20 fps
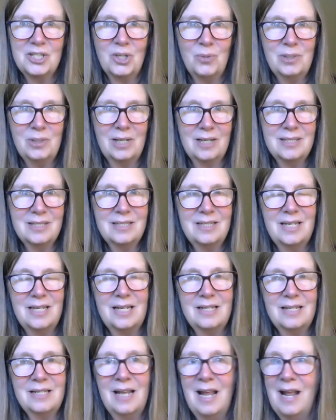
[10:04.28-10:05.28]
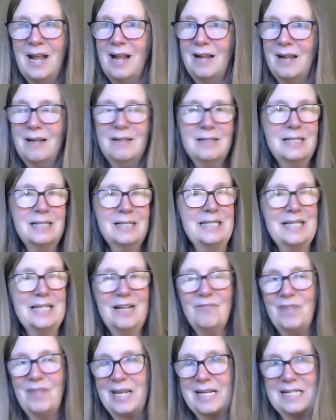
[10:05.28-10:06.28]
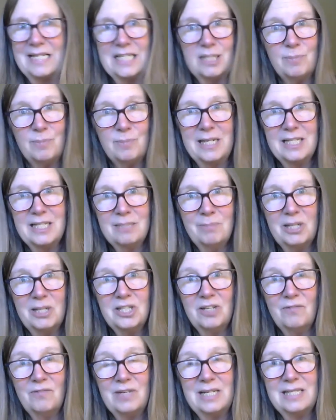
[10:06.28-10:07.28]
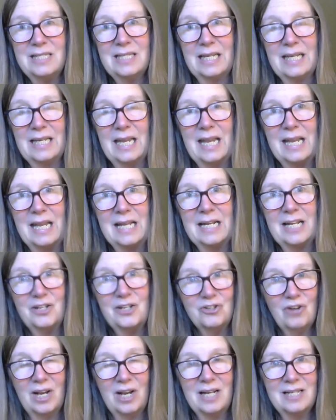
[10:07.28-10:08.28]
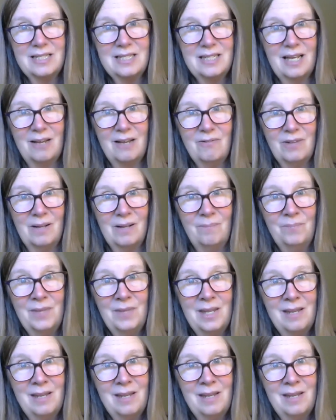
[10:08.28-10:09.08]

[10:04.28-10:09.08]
going extinct, to see if they can speak as much of it as they can and try to save it.